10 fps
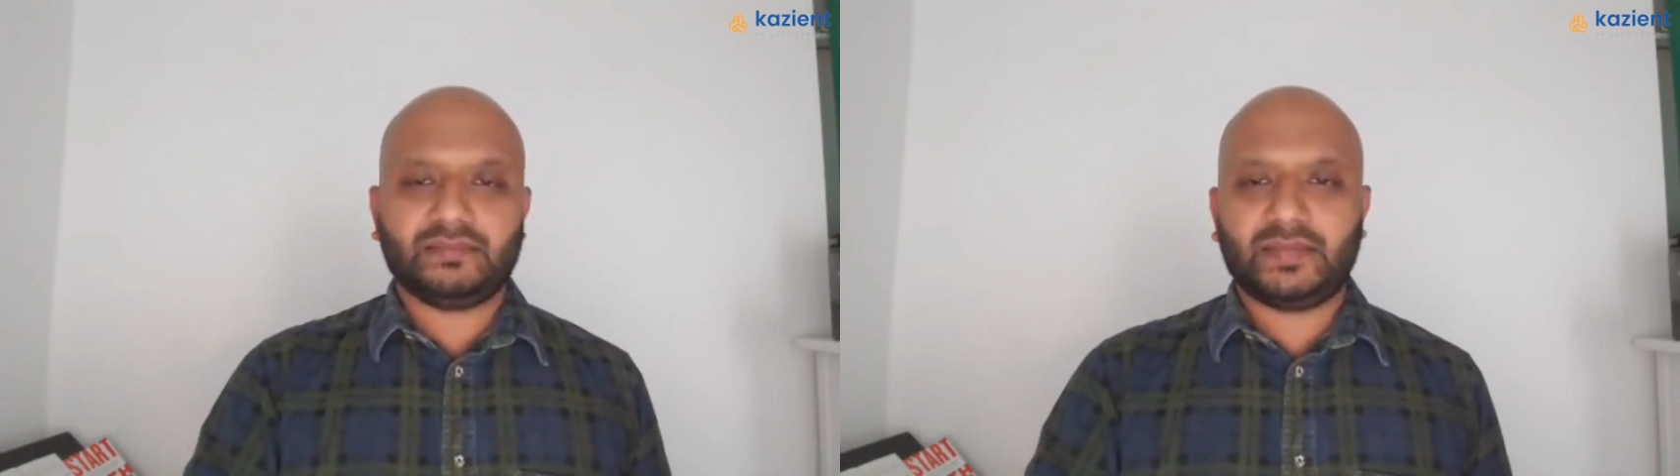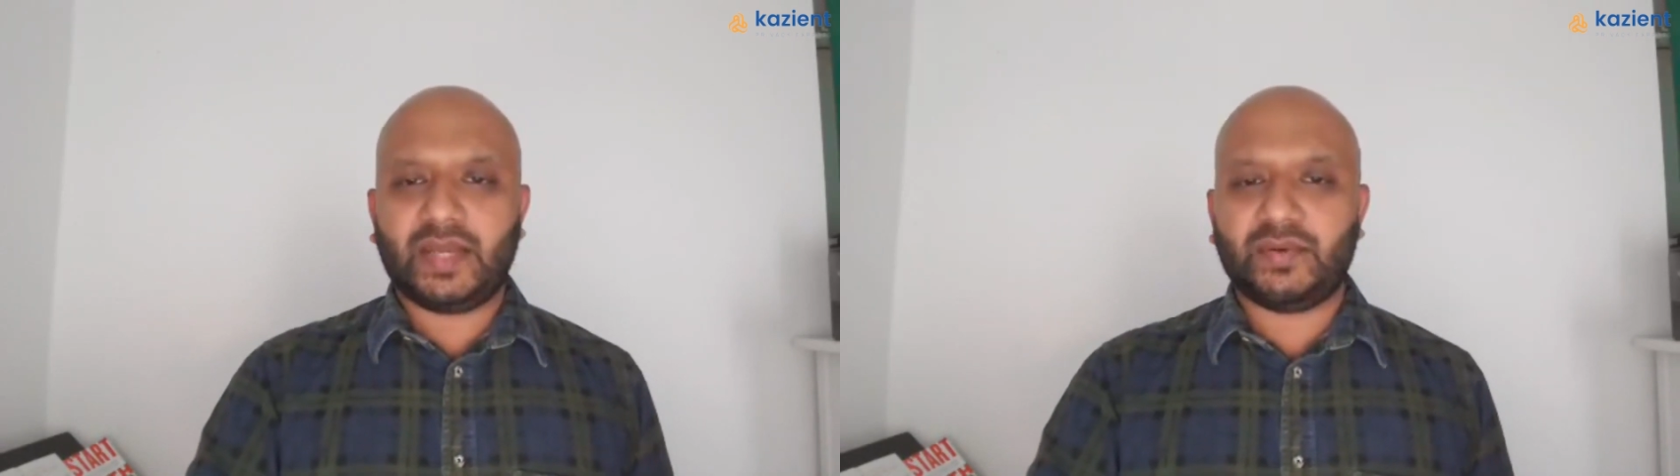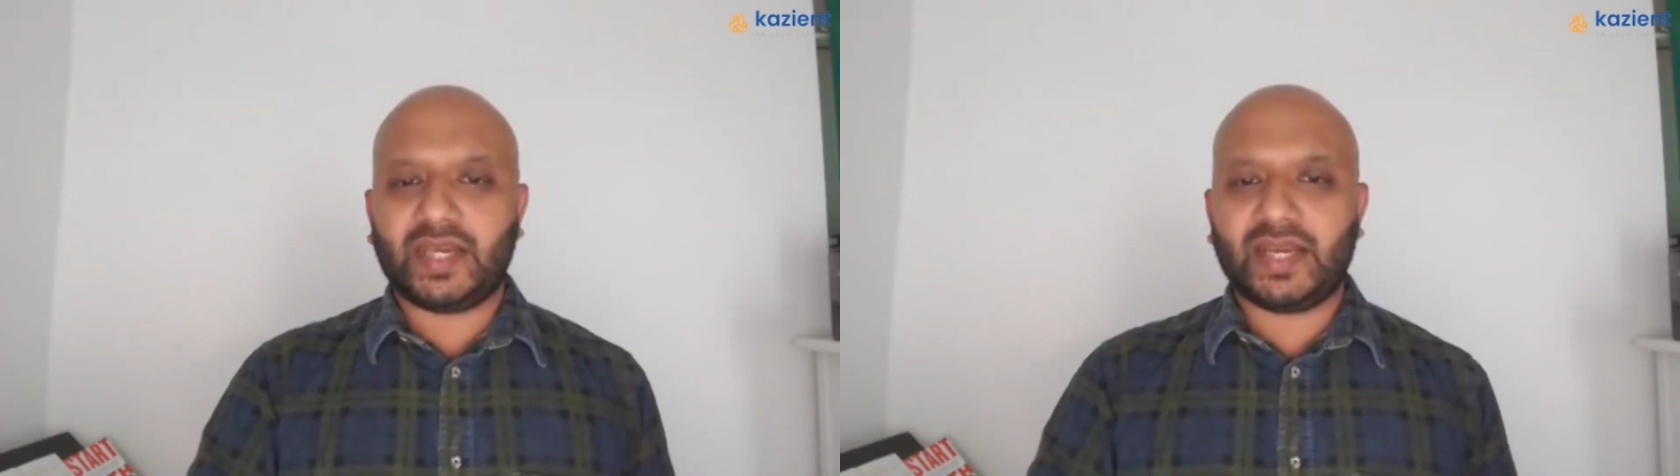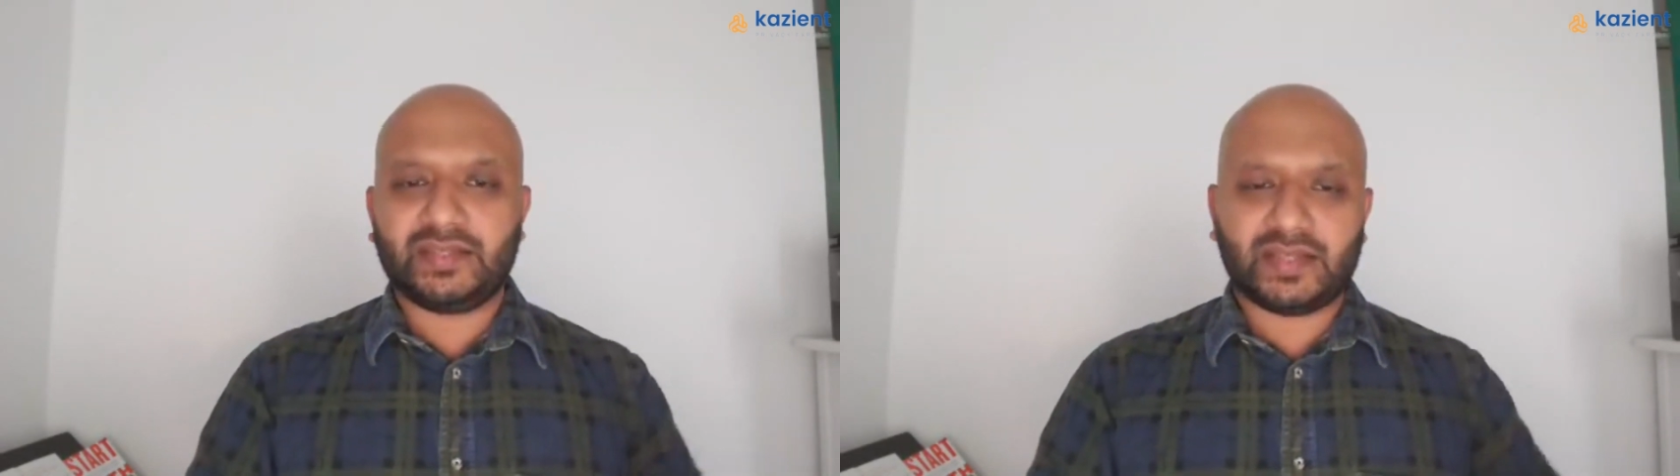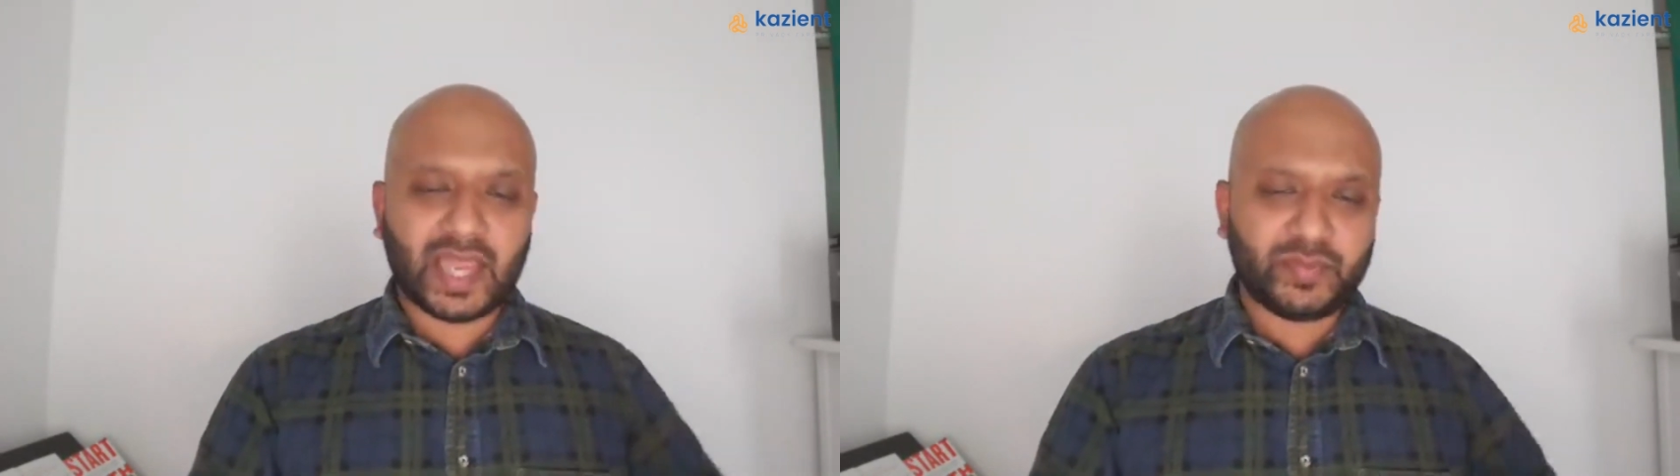Anyway, guys,
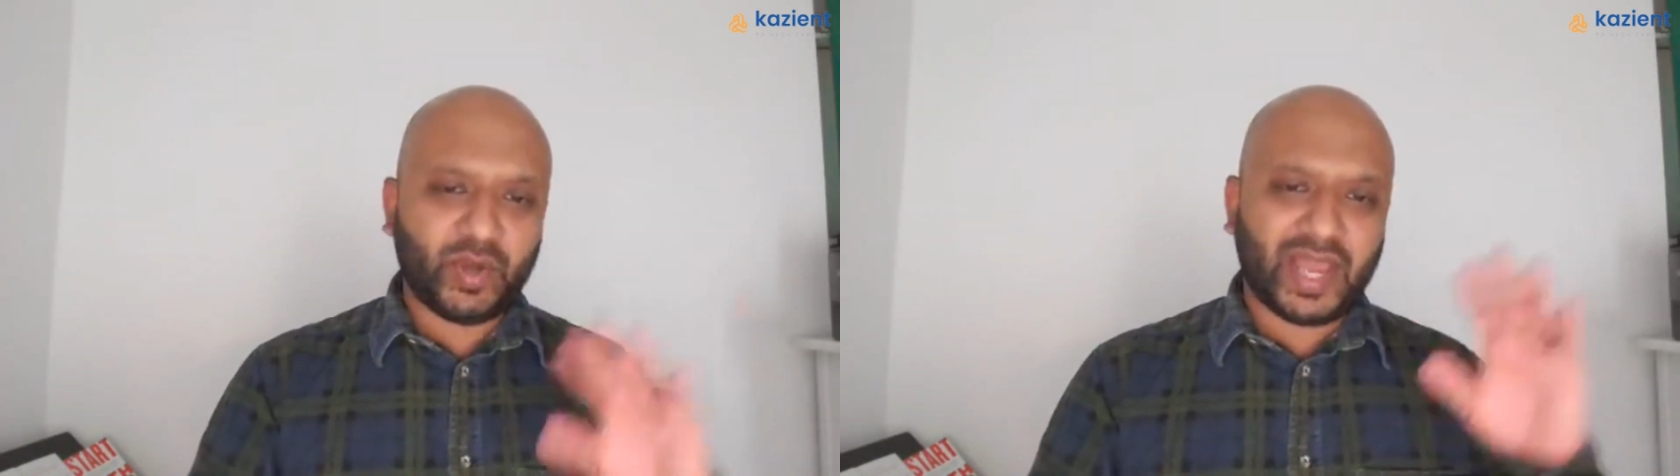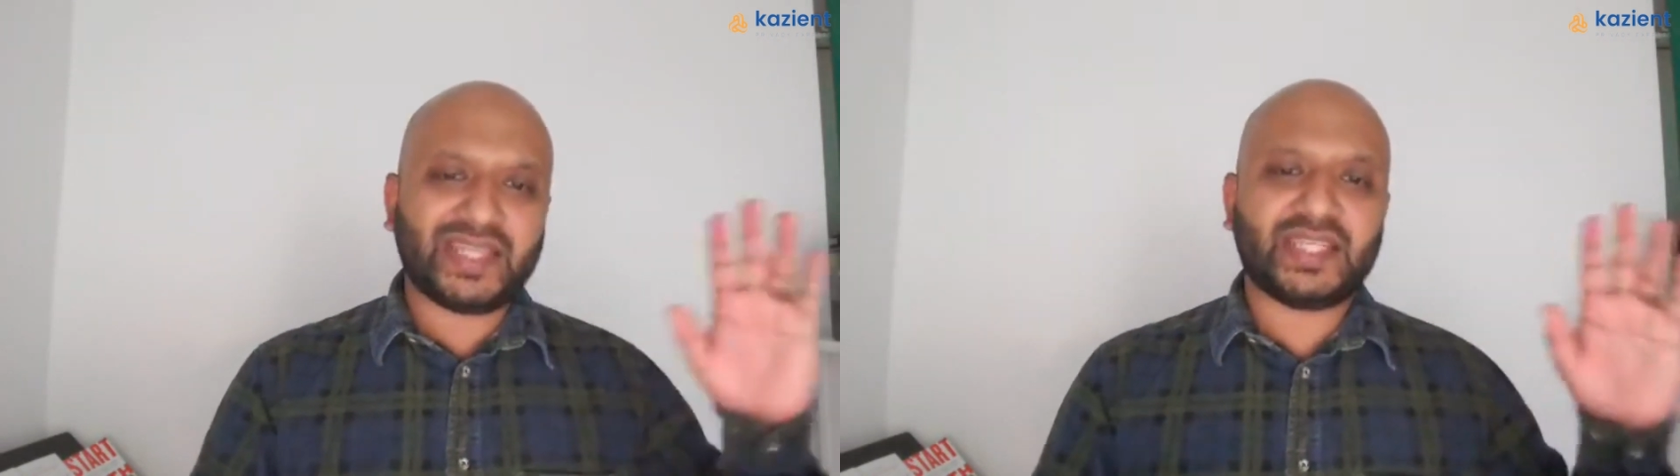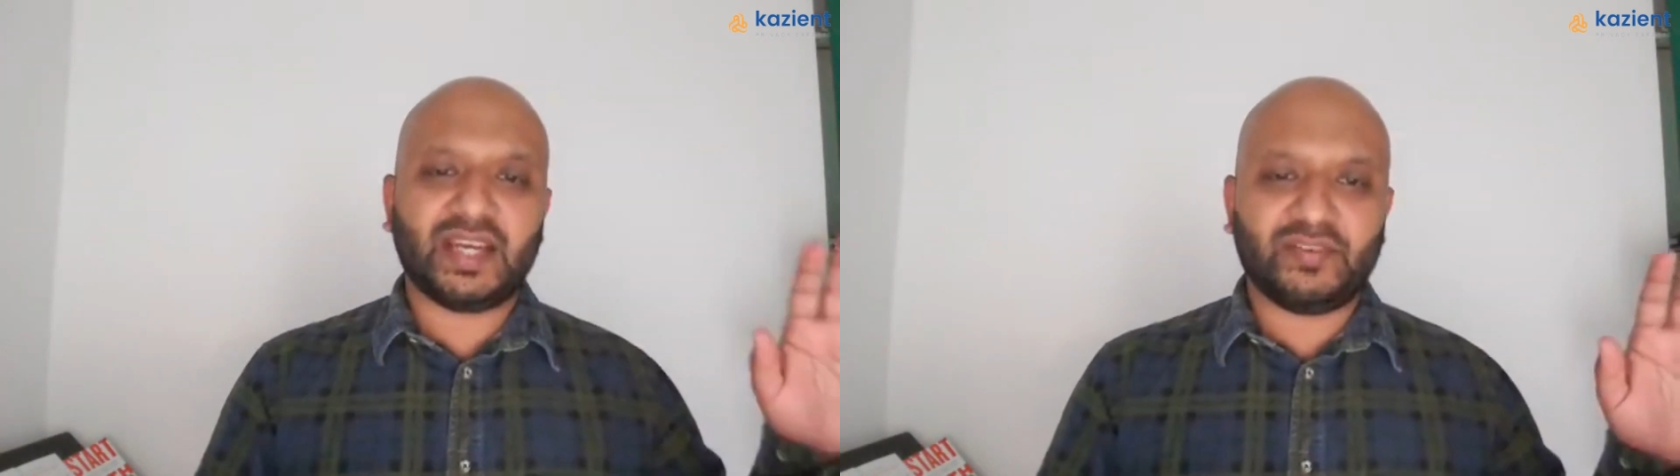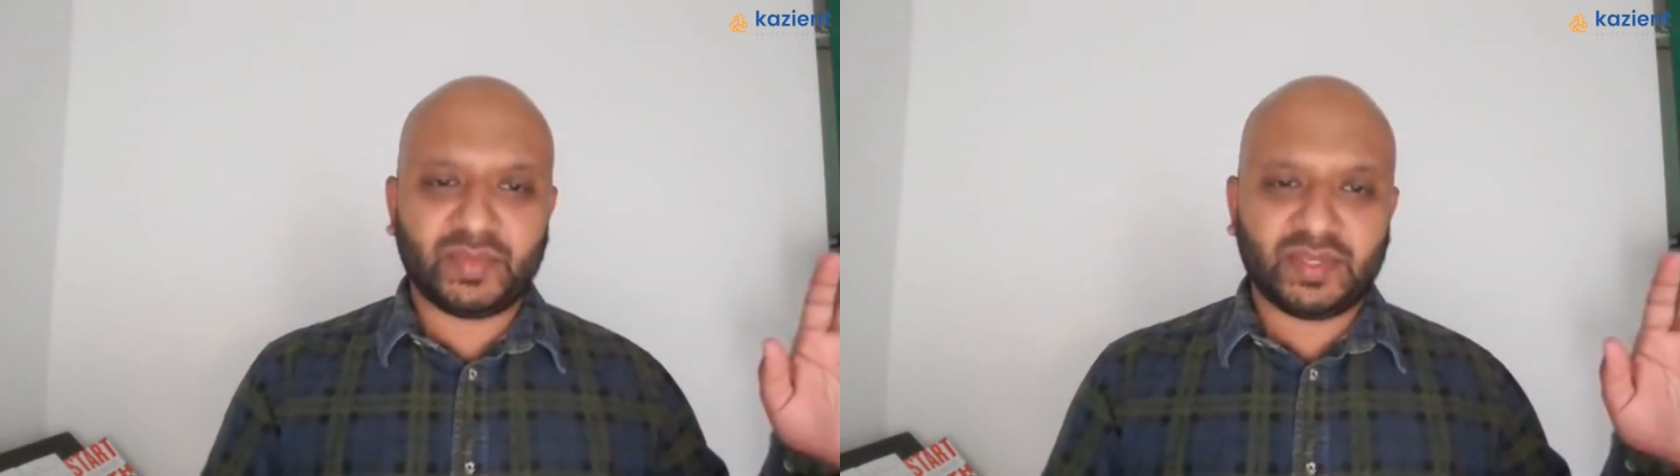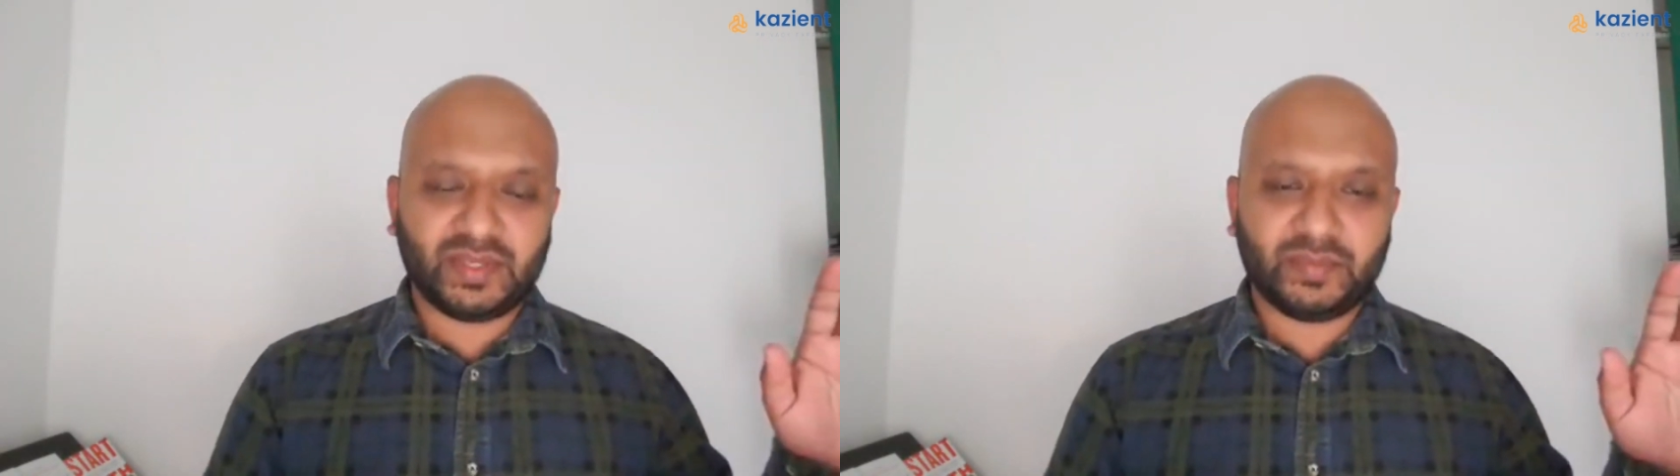I'm not anti-government,